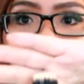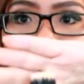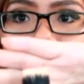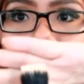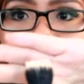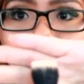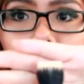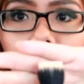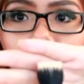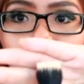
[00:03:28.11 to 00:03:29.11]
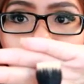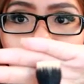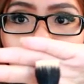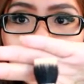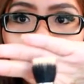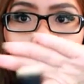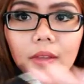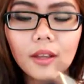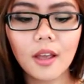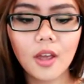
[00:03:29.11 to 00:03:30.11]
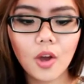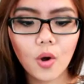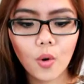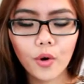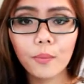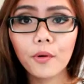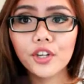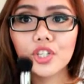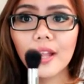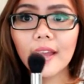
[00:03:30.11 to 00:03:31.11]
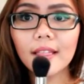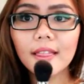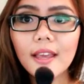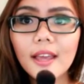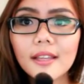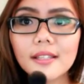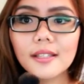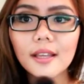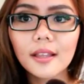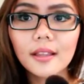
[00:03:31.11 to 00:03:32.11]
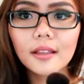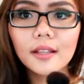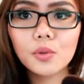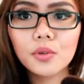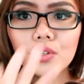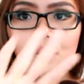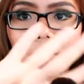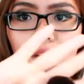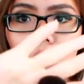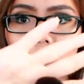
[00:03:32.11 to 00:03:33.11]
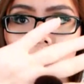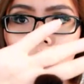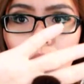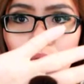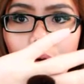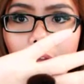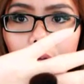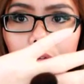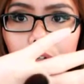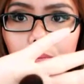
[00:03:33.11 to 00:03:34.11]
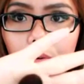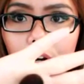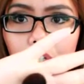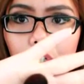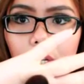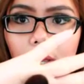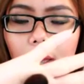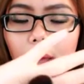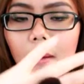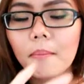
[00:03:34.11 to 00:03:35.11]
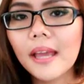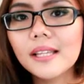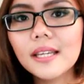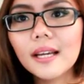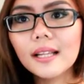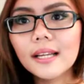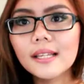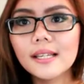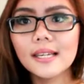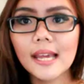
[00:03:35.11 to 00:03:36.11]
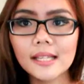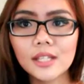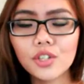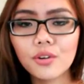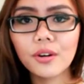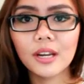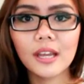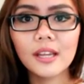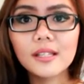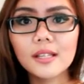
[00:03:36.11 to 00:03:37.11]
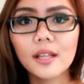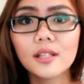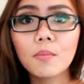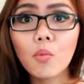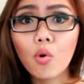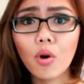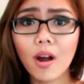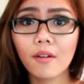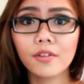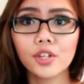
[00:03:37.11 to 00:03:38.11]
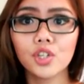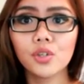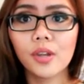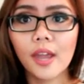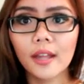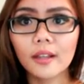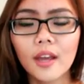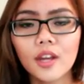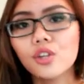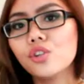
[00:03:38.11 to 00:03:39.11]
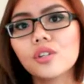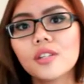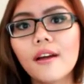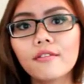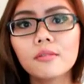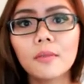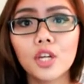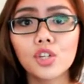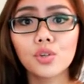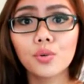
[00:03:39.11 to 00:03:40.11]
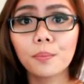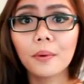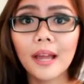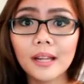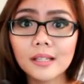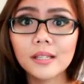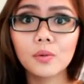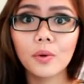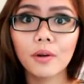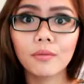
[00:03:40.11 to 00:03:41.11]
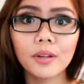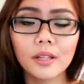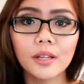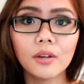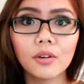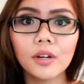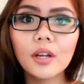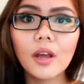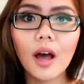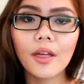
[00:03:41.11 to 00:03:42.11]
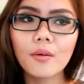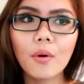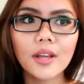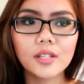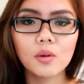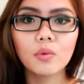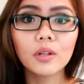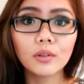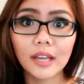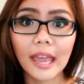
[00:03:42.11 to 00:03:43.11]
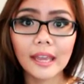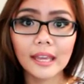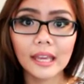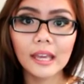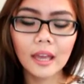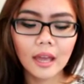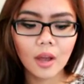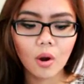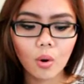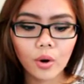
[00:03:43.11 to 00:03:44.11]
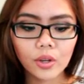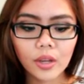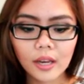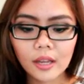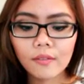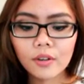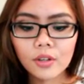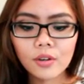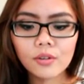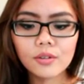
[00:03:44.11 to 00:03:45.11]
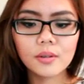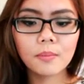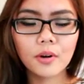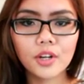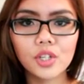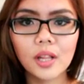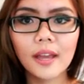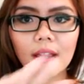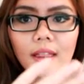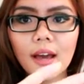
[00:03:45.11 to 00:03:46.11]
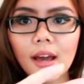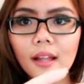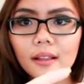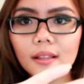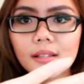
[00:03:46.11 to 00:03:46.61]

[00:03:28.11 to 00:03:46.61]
That's a stippling brush, or a brush like this. This one is just like a small rounded brush. Basically, the denser it is, the more coverage you get. You just have to make sure you blend it away really good, otherwise it will look cakey. Or you can even use a brush like that.